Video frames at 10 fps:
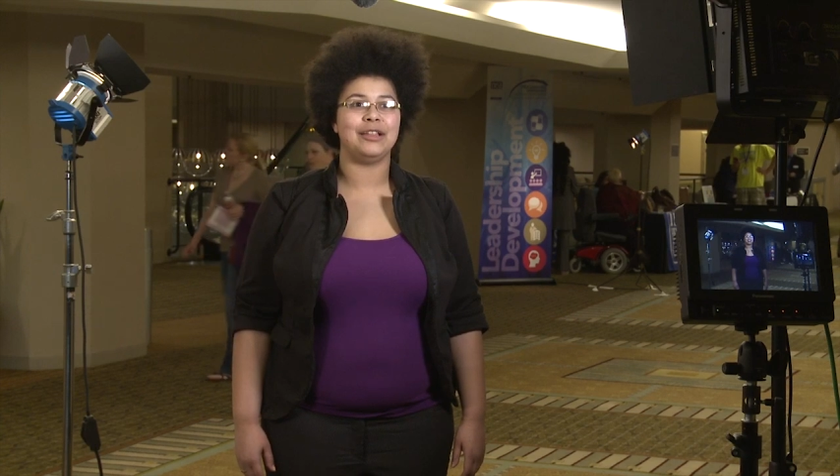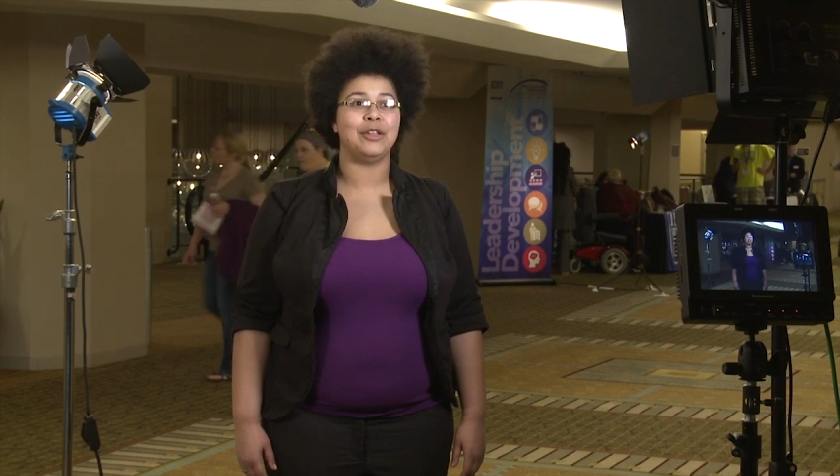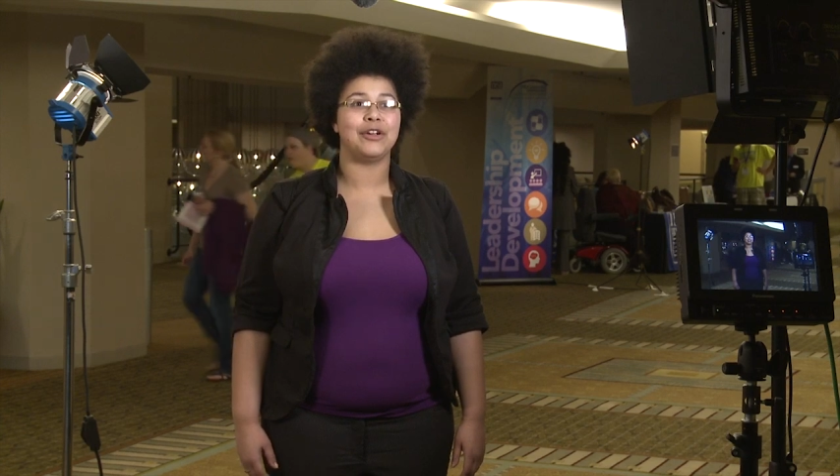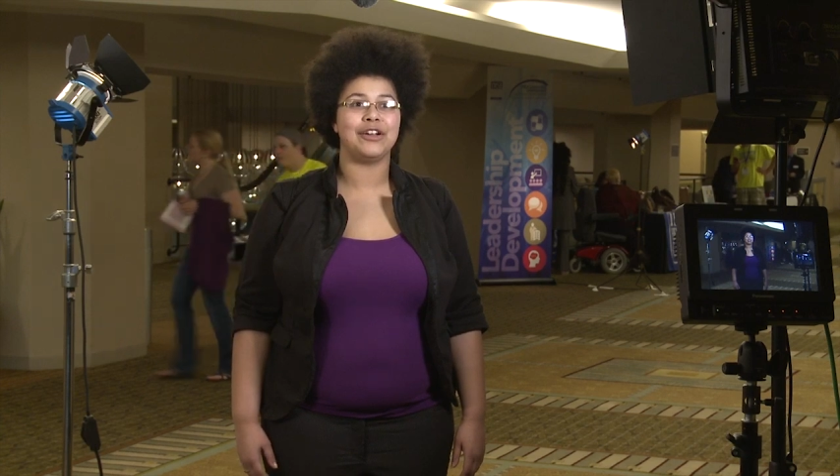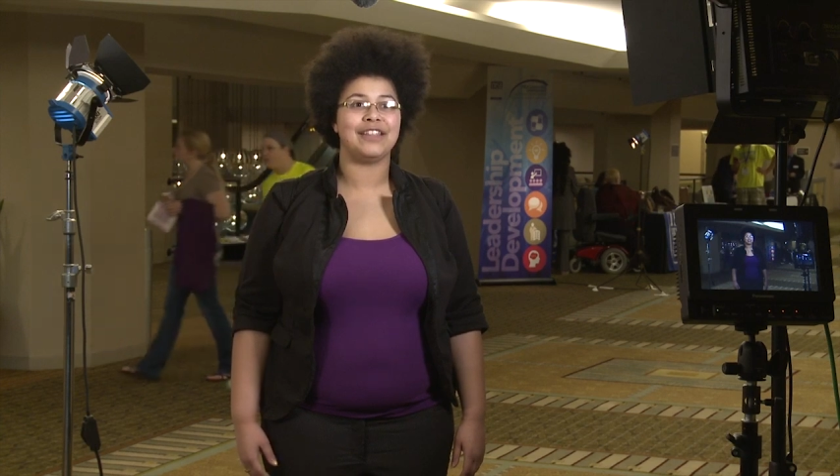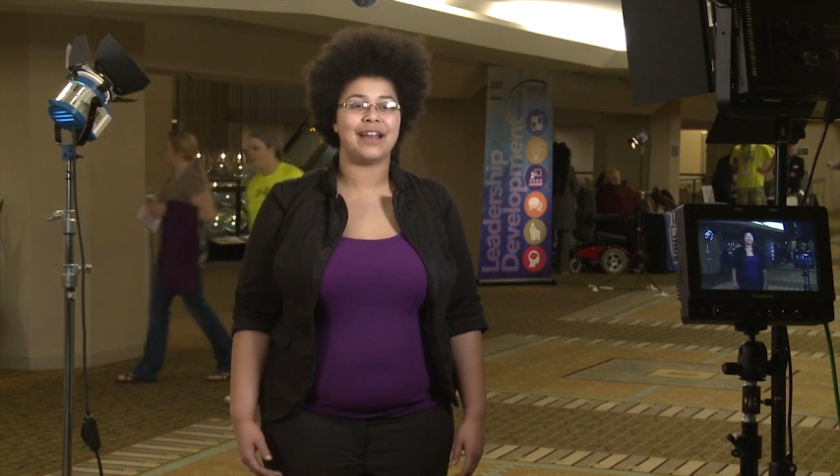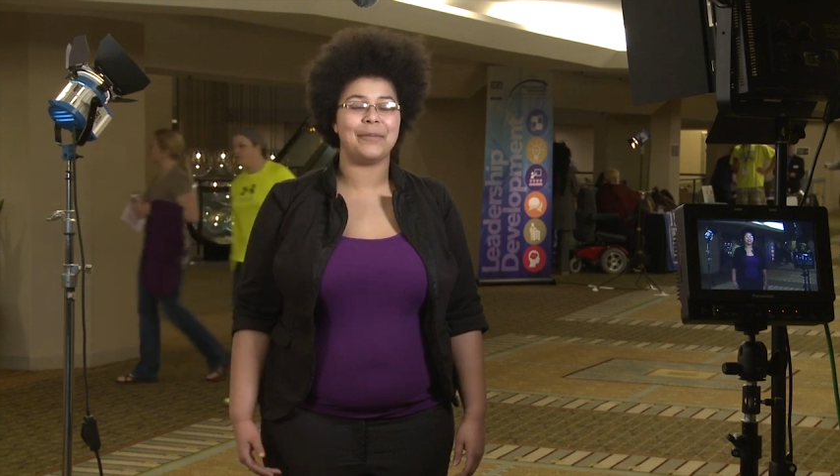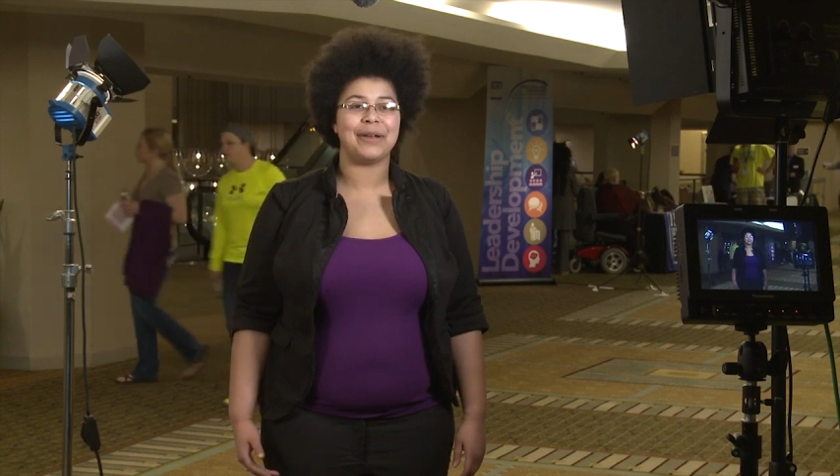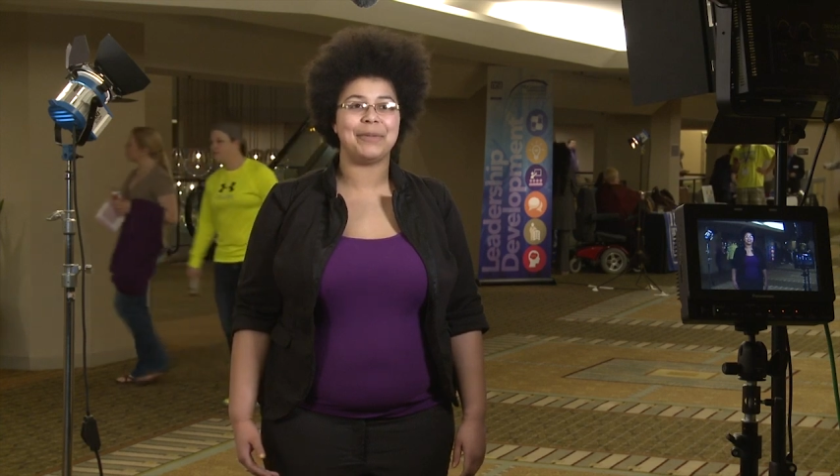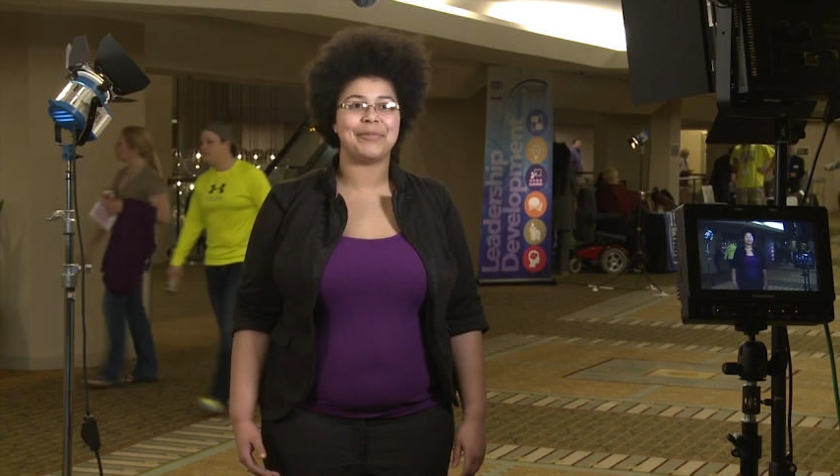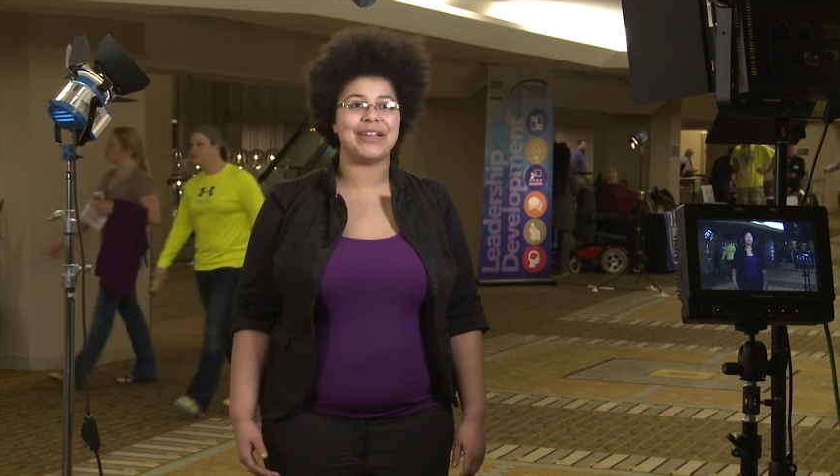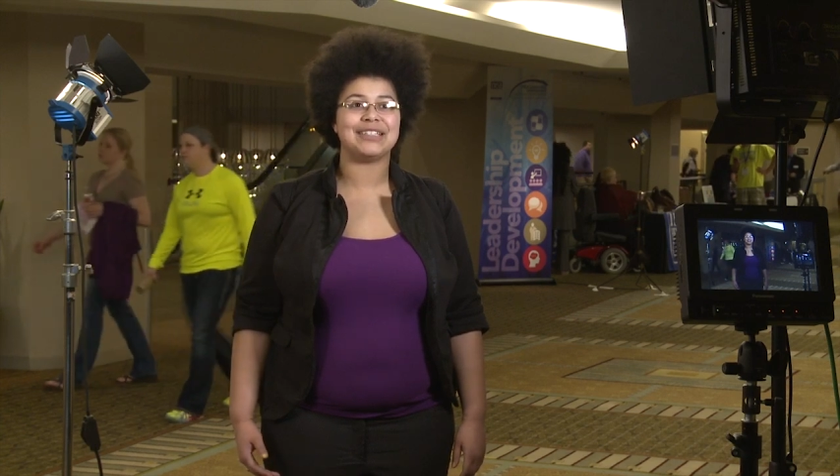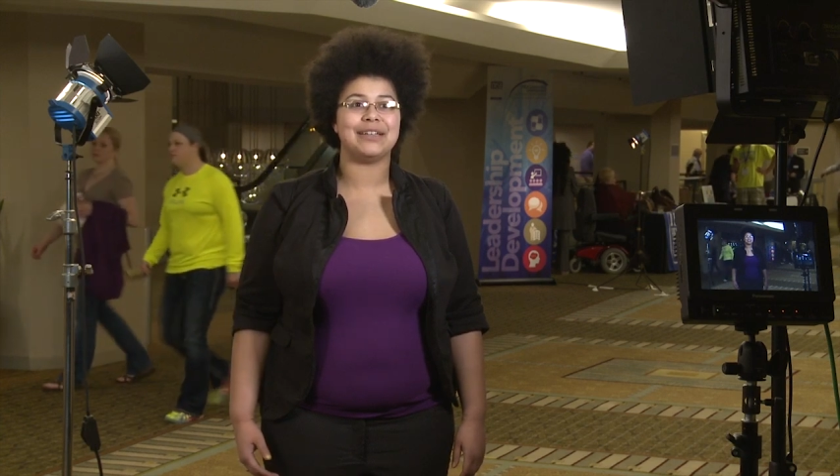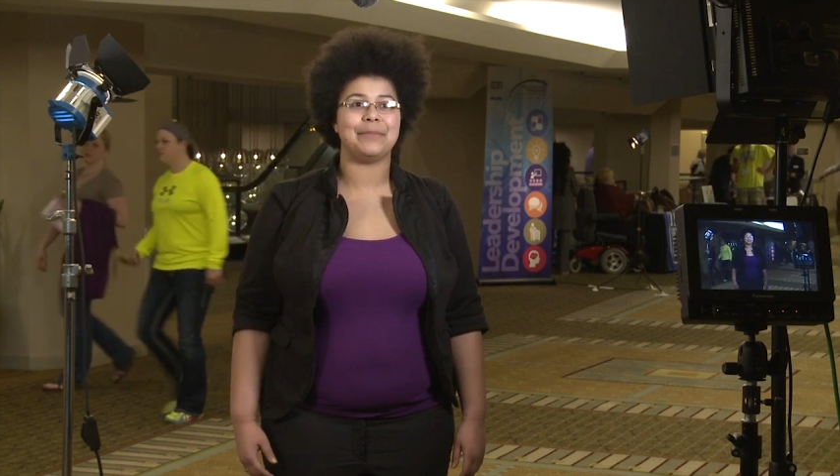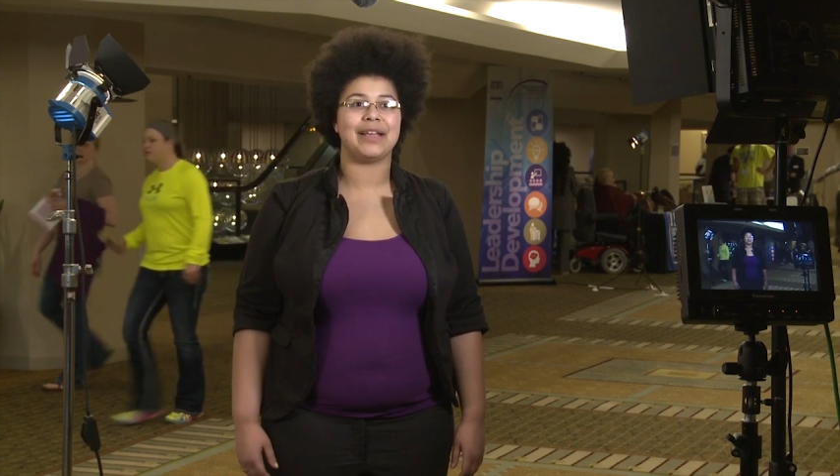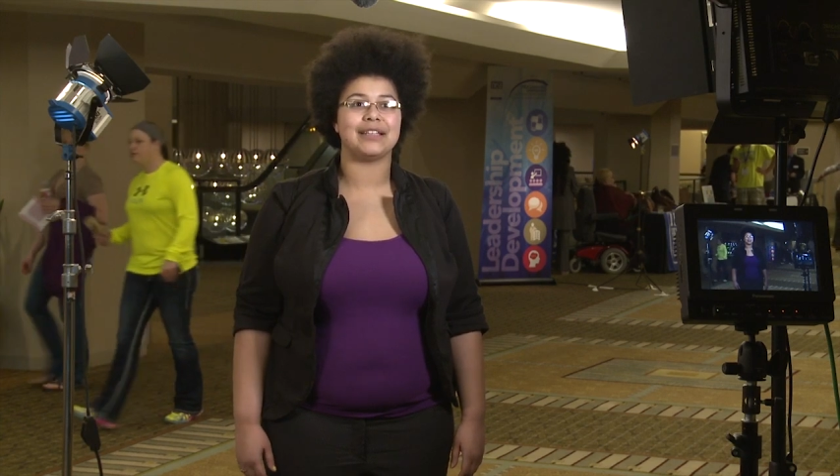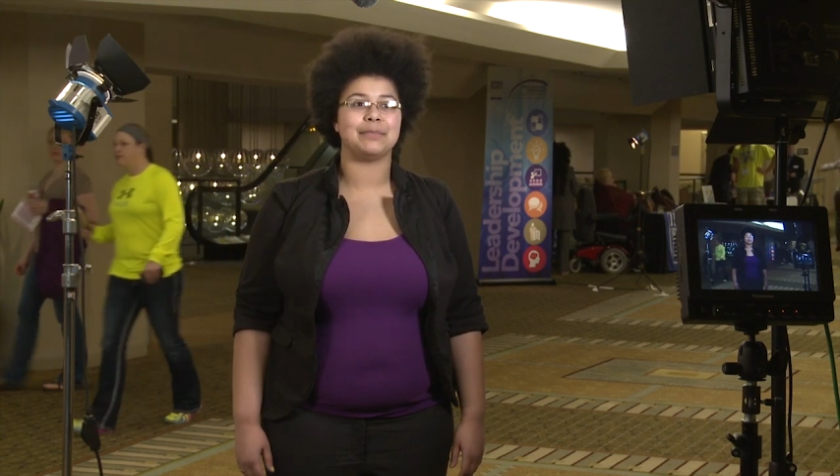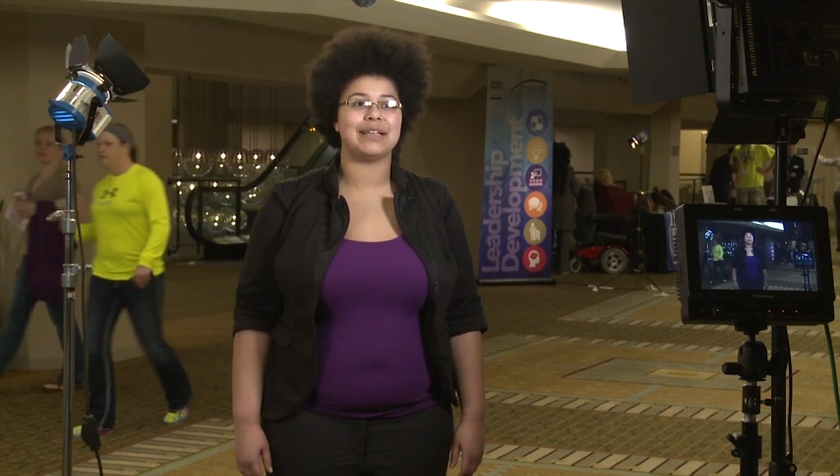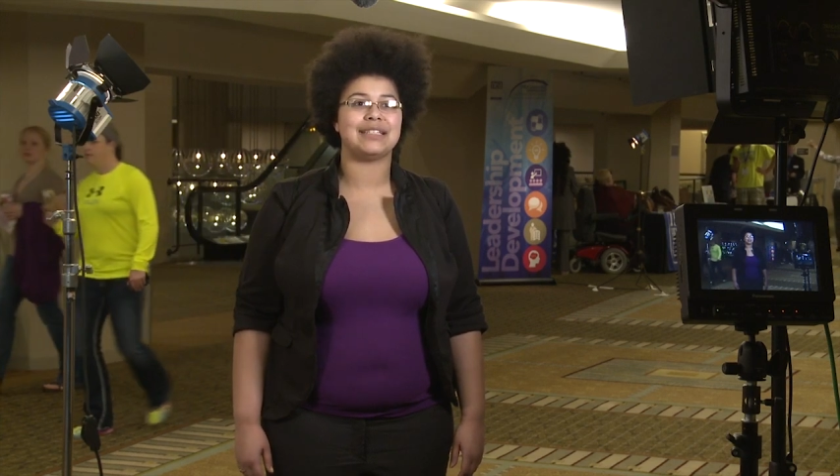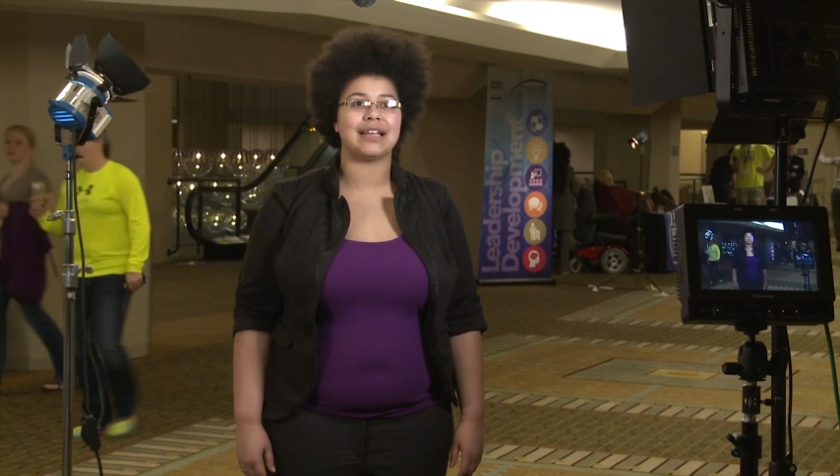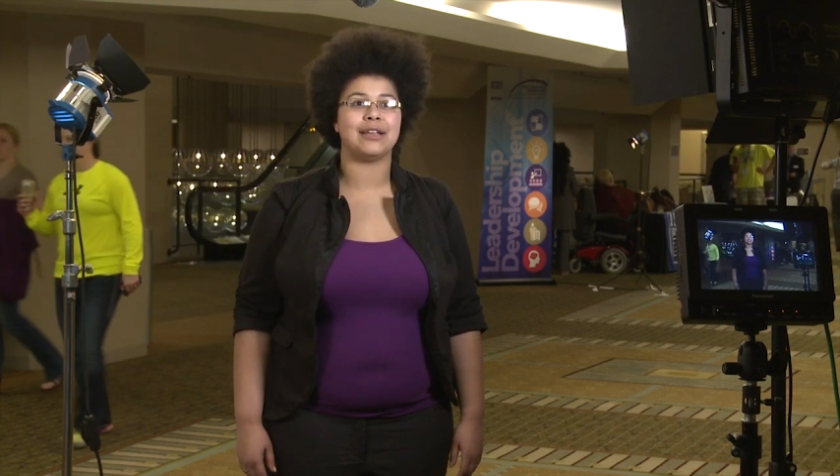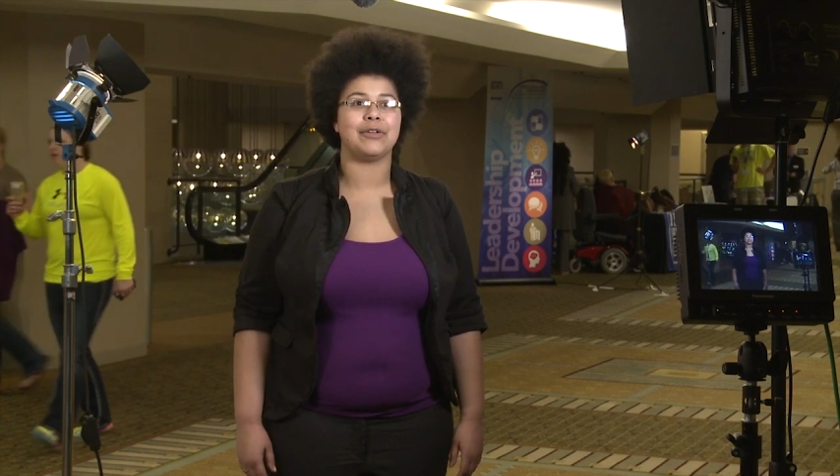learned that I wanted to be president because my second